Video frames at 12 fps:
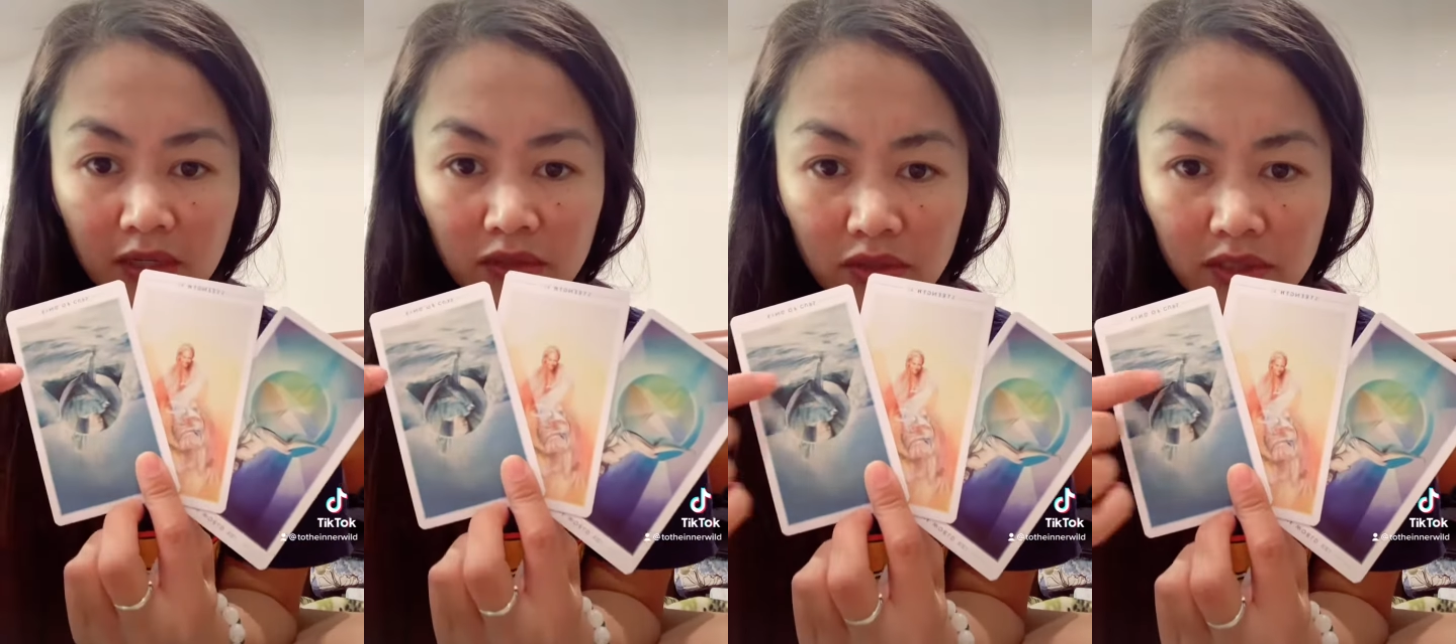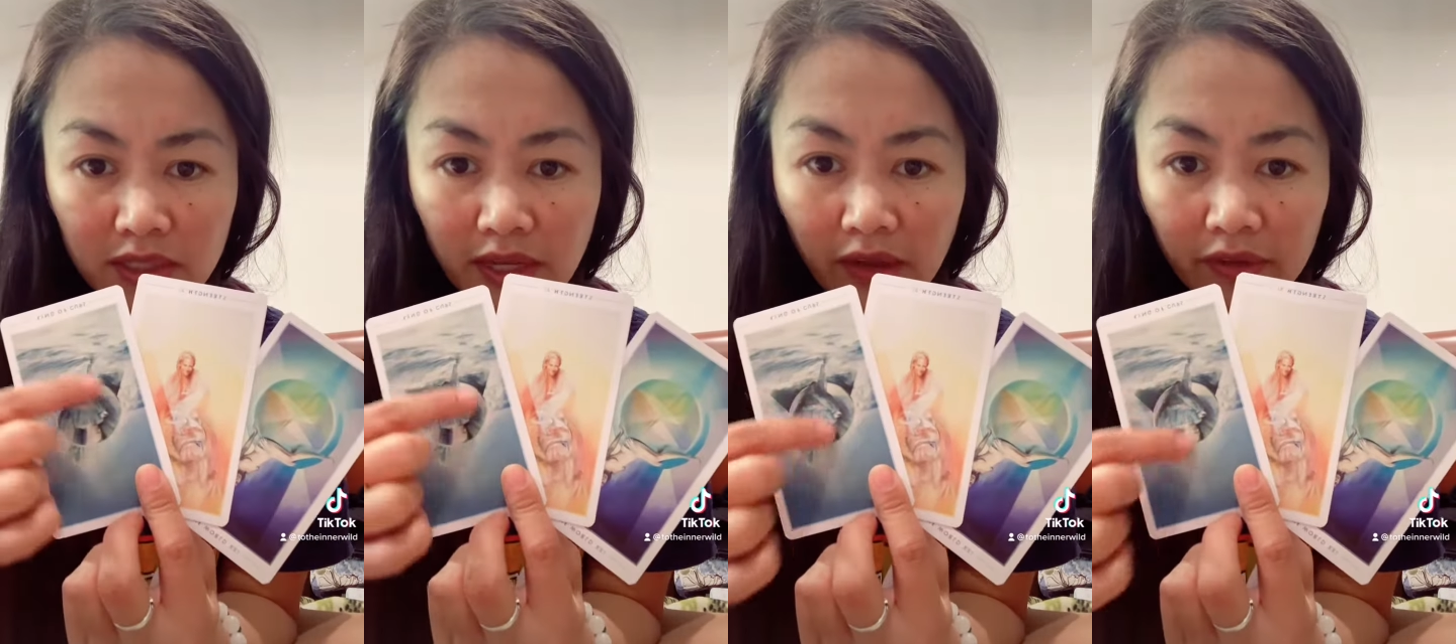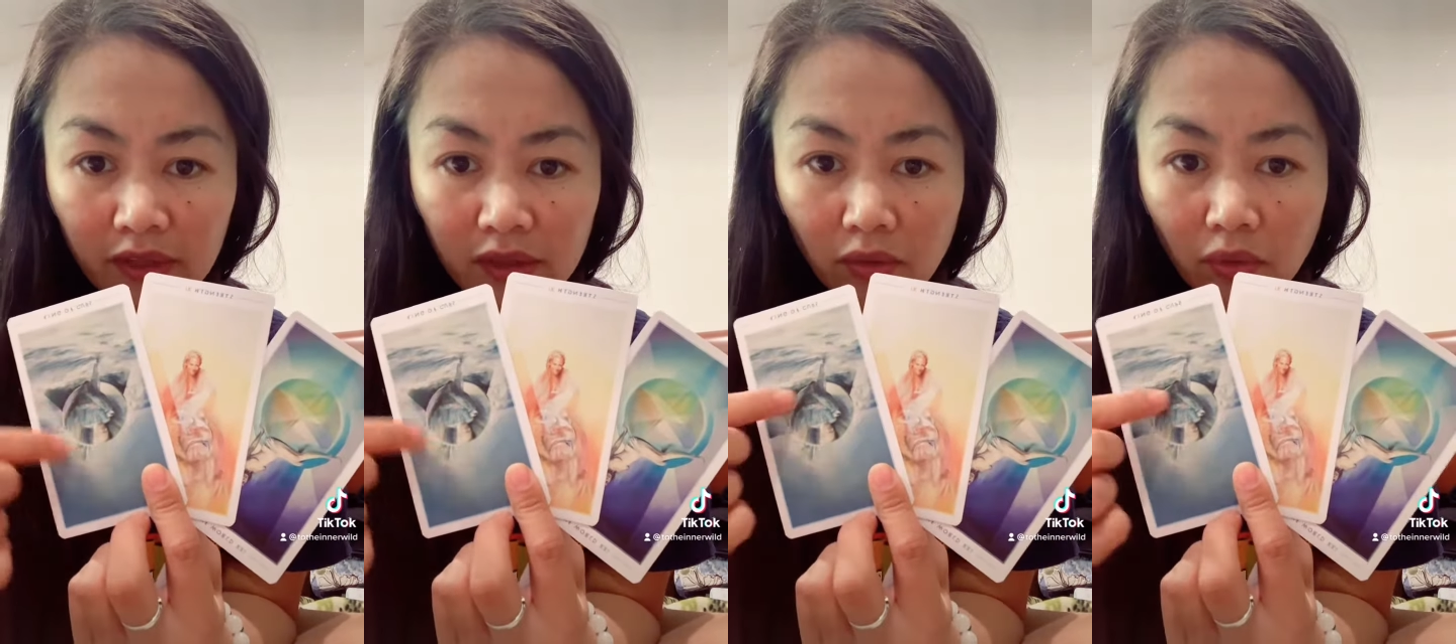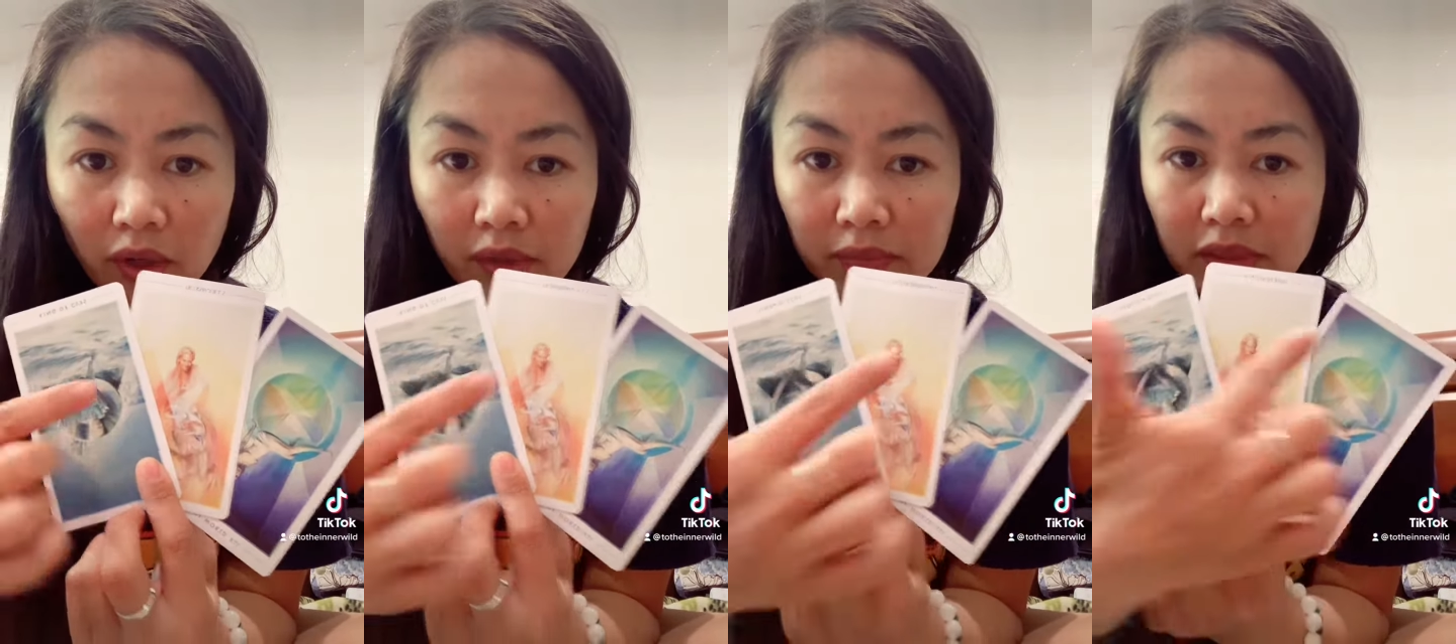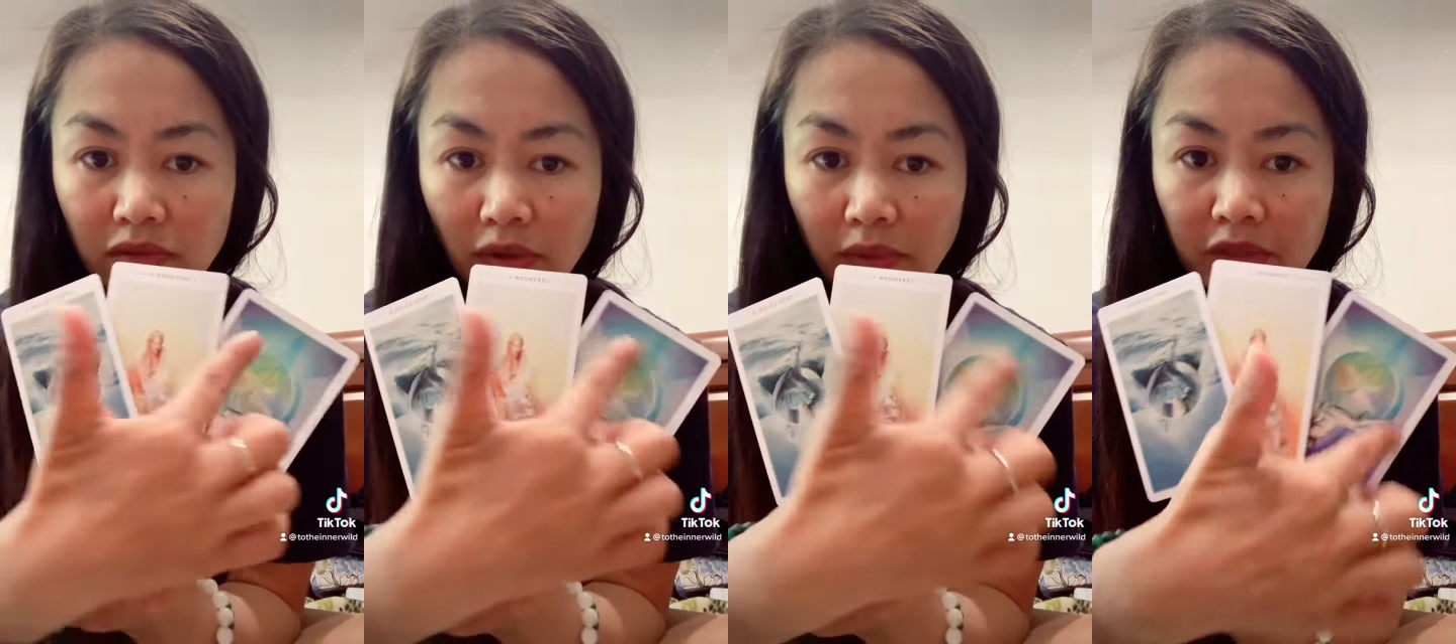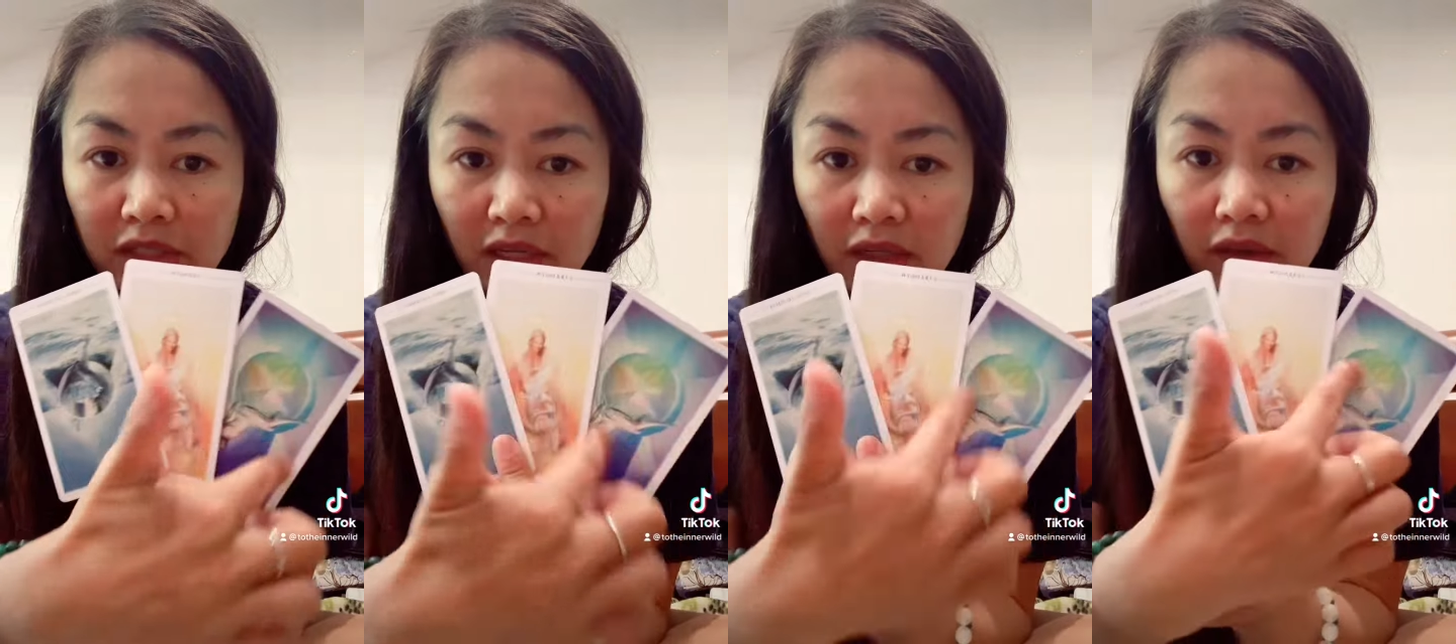do you see how like the orb is
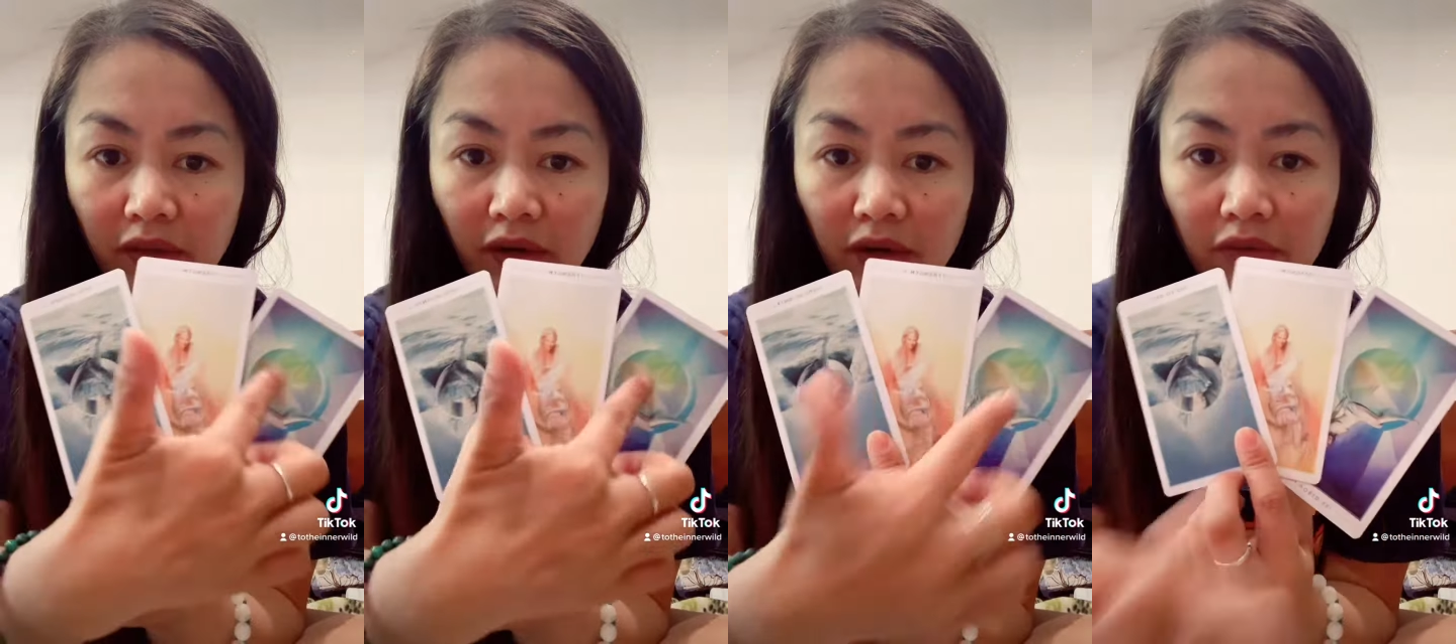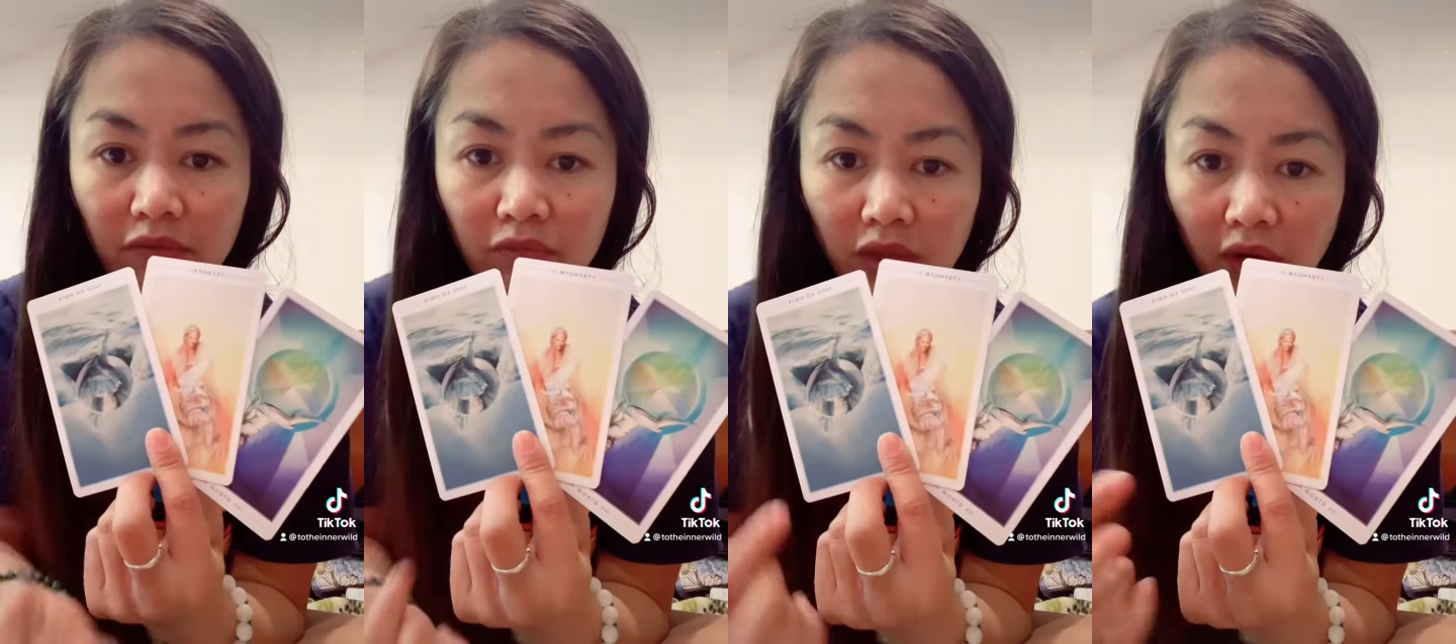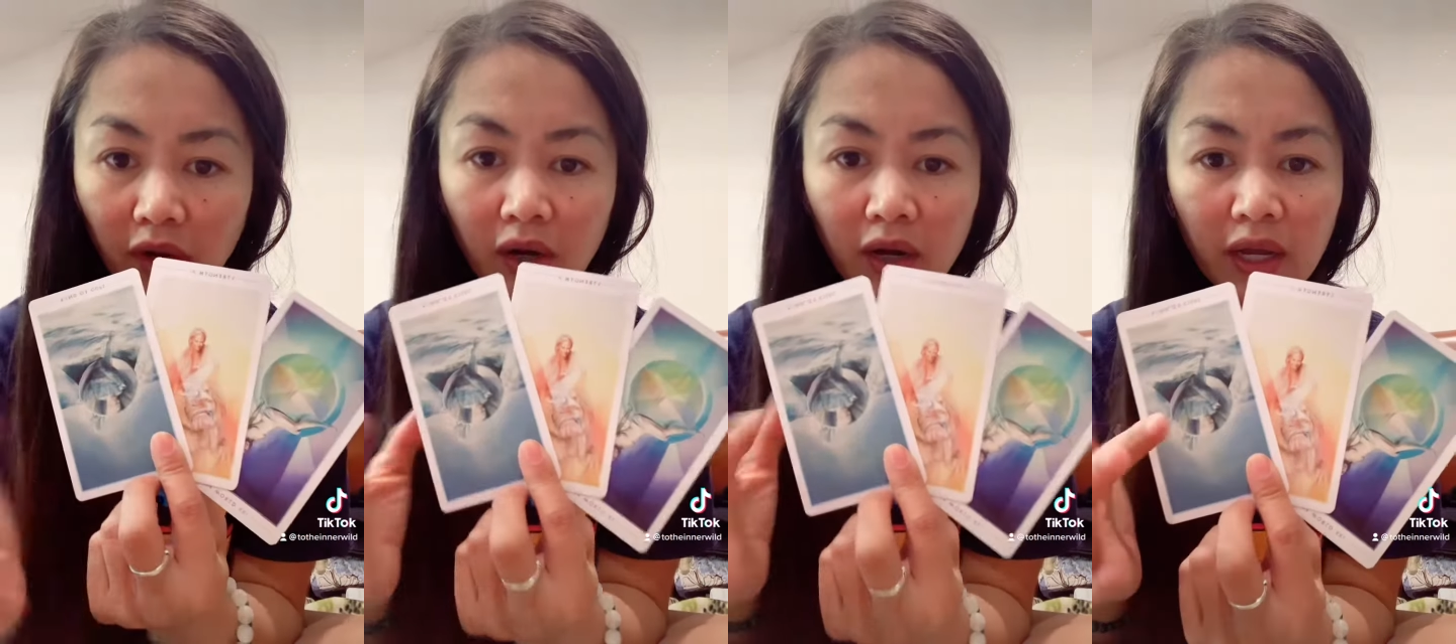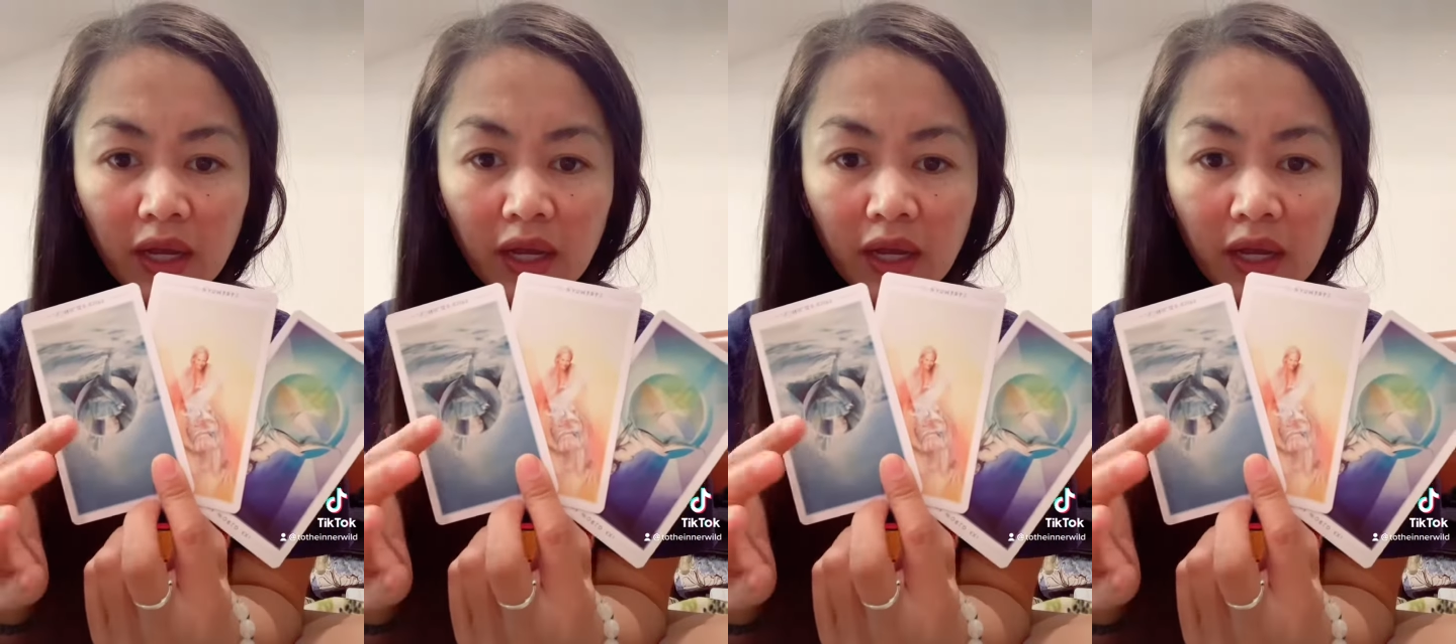represented there and there?